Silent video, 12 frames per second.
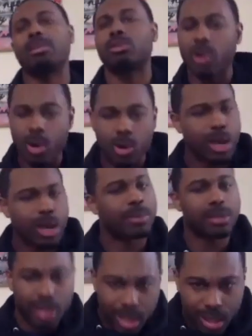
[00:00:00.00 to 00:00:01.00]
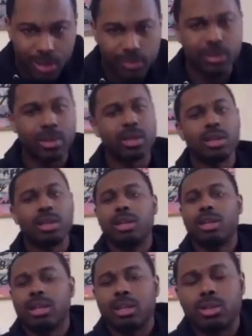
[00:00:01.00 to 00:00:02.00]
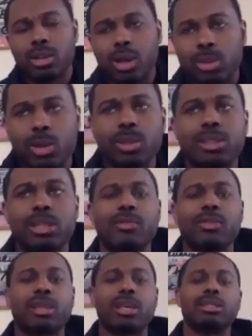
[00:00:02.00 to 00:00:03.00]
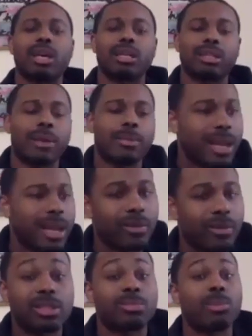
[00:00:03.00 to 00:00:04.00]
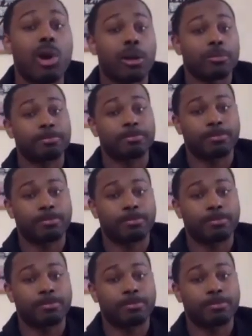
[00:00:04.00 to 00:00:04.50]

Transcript: be strong. You gotta be tough. You know, so it's different things like that, but definitely smart.